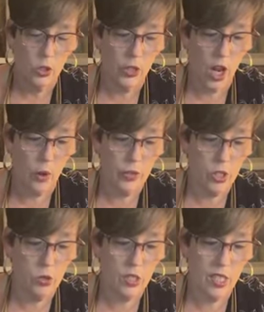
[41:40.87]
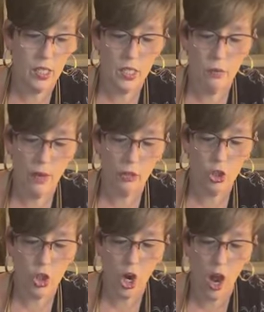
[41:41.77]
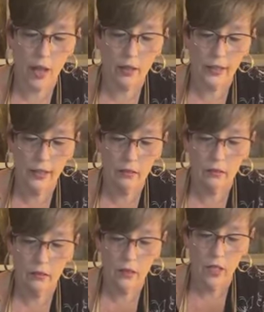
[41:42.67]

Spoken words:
You could always use Dixie Belle Chocolate.